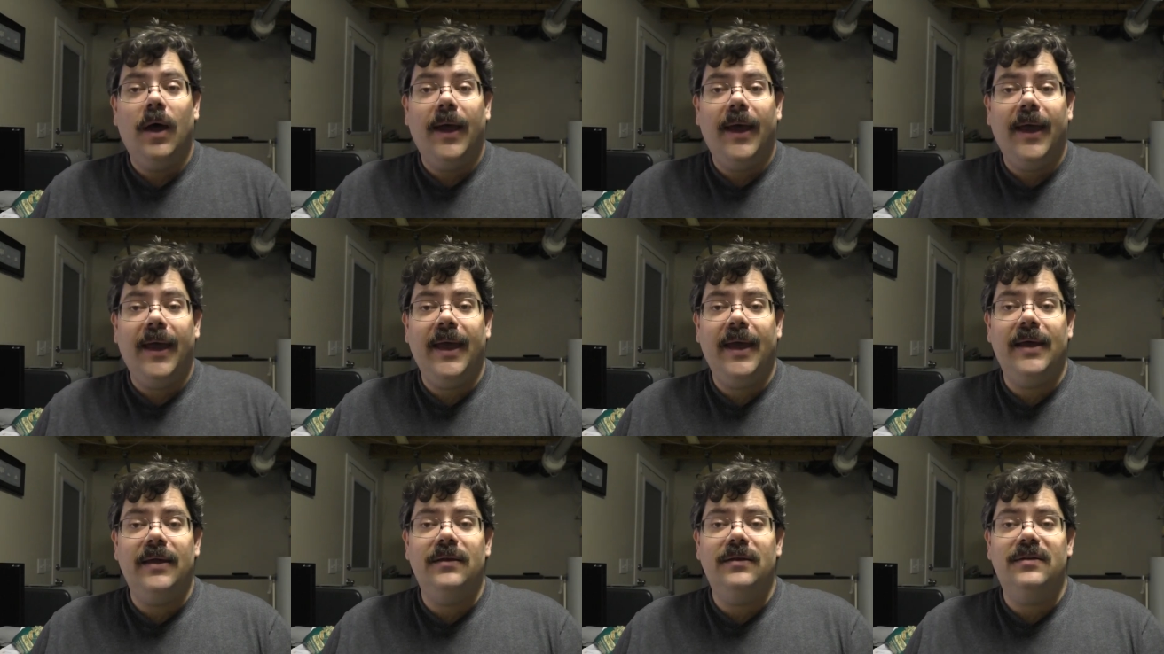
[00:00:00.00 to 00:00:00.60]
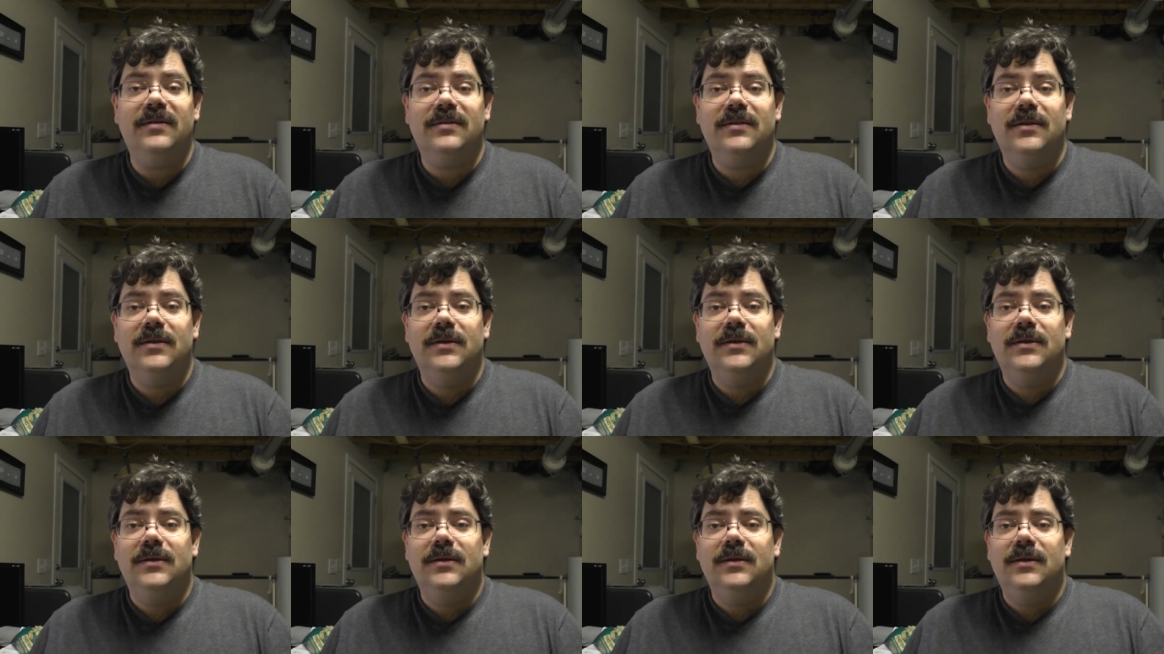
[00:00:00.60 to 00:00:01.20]
And
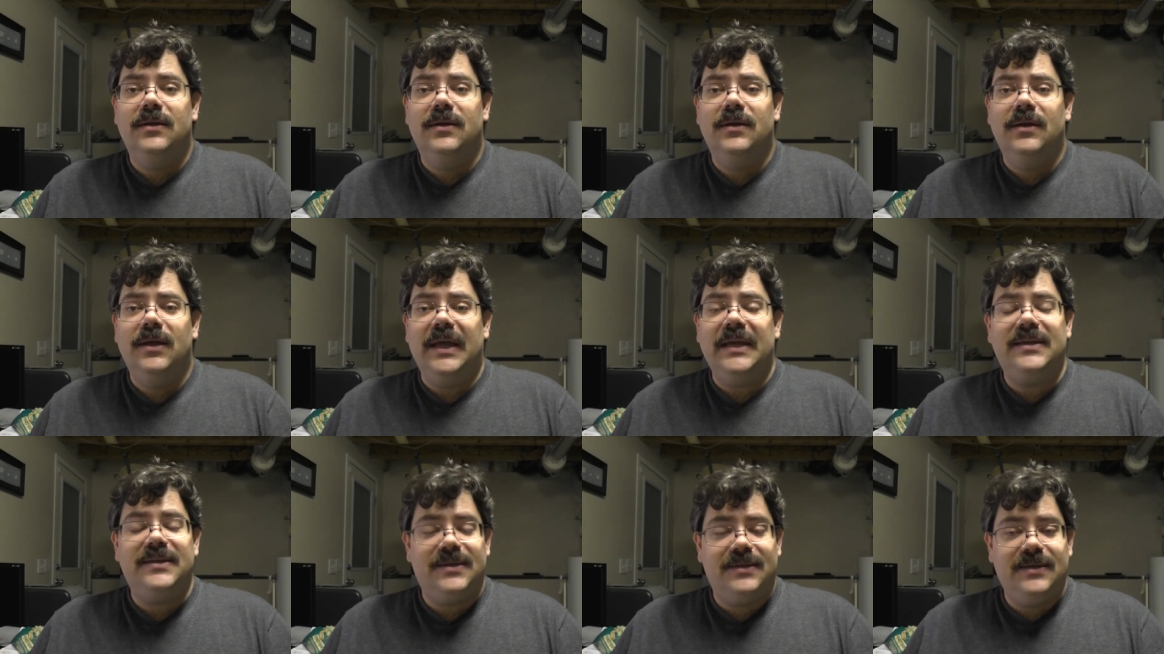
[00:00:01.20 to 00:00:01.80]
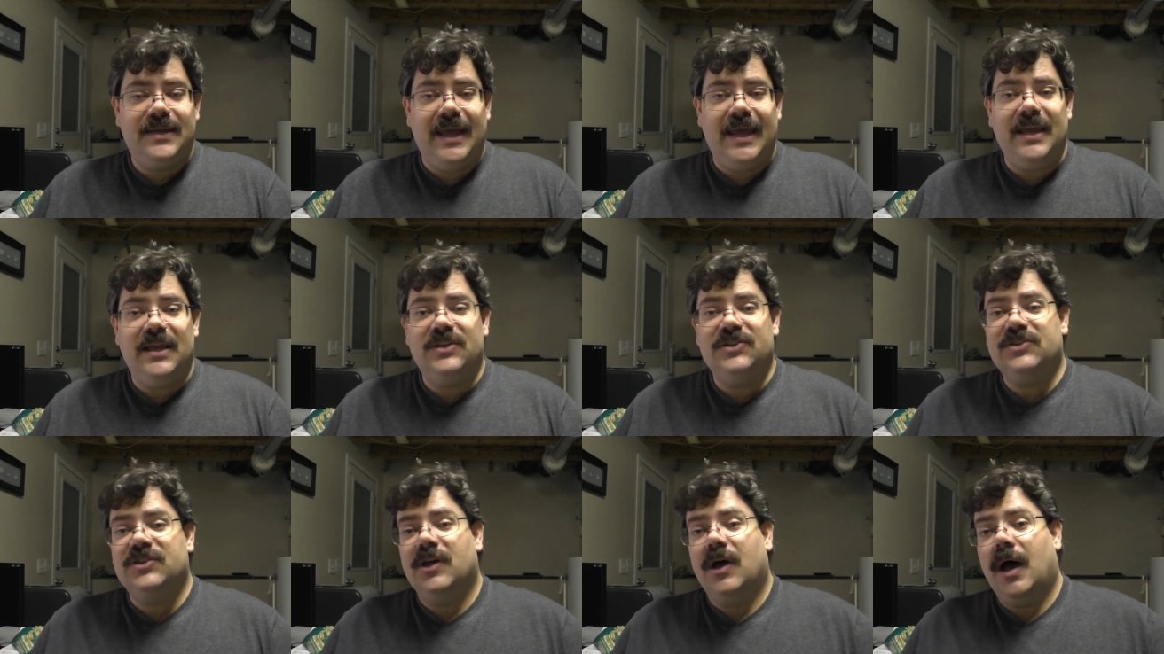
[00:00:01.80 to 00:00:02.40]
it
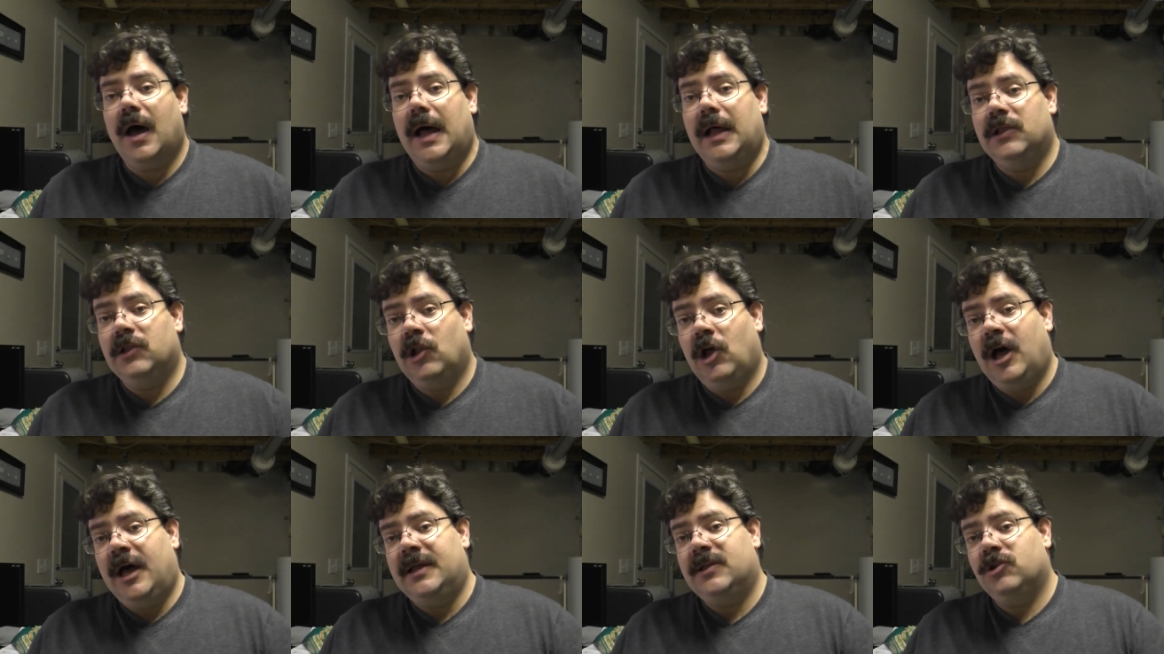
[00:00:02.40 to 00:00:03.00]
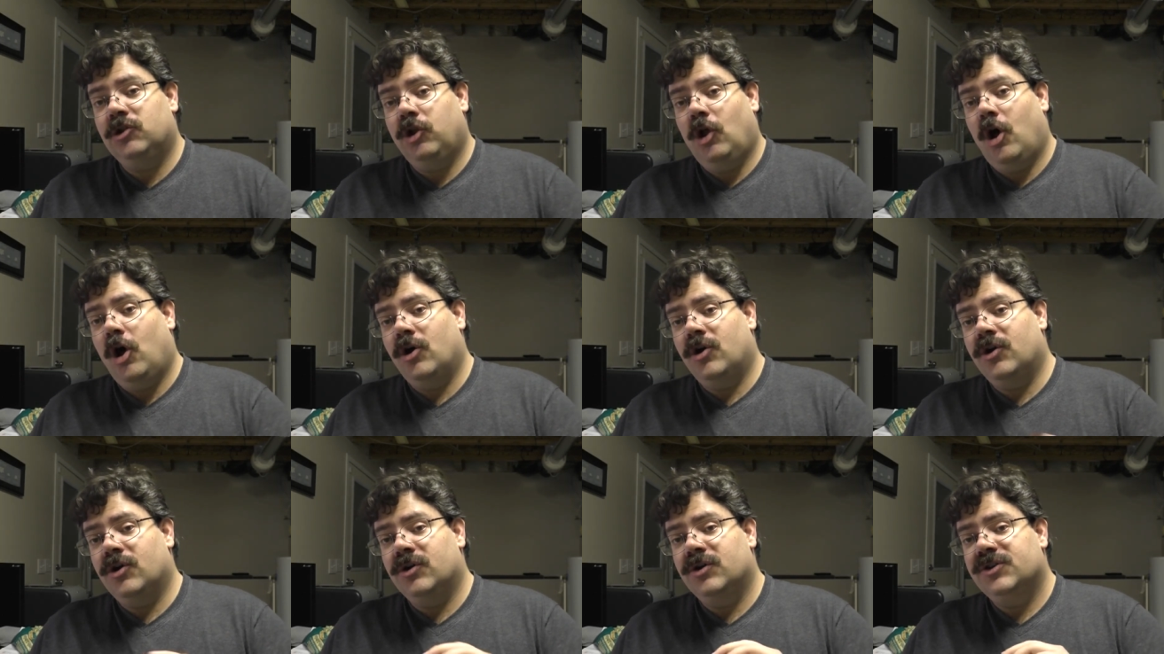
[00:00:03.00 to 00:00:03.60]
takes a lot
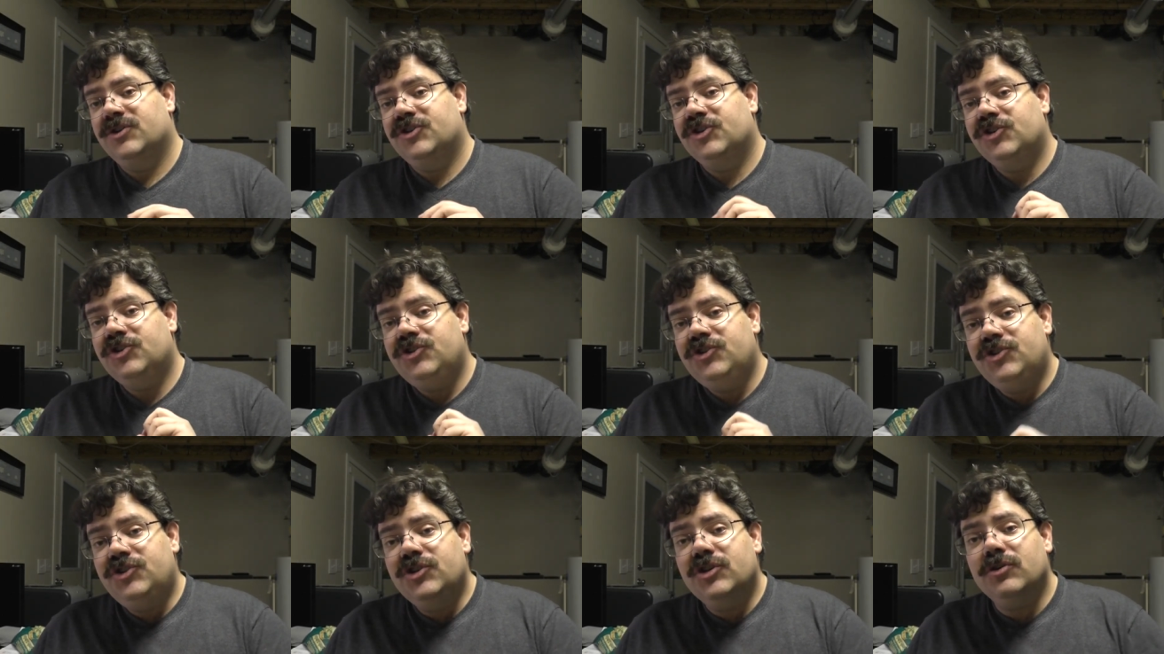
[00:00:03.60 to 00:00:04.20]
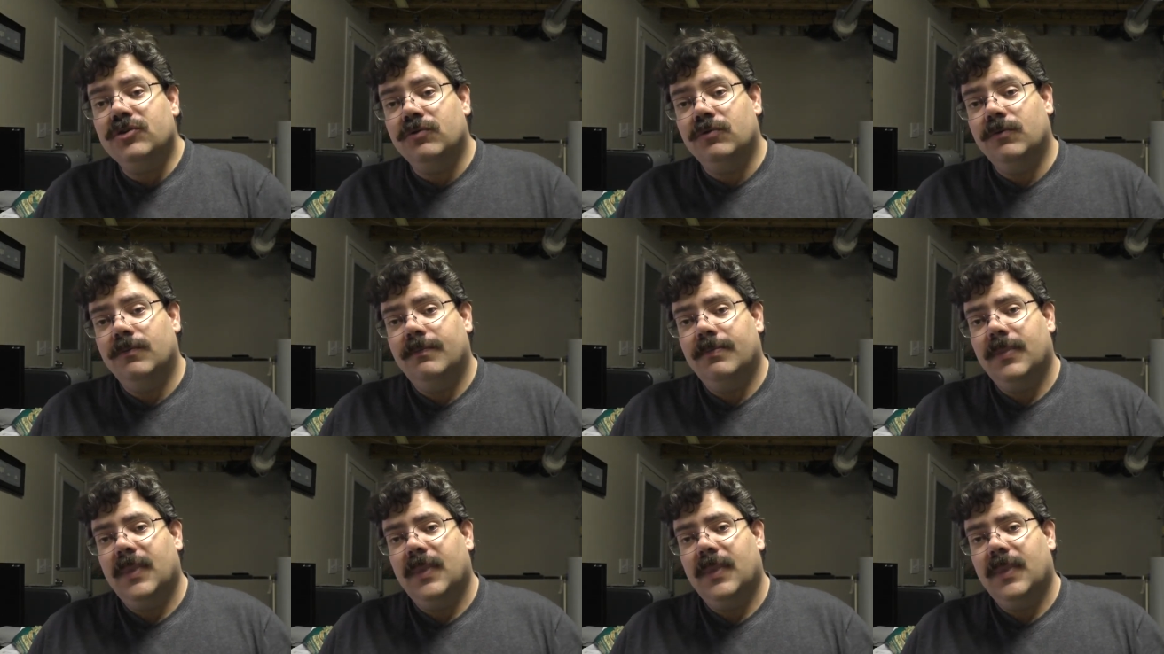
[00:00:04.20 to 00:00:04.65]
longer to do,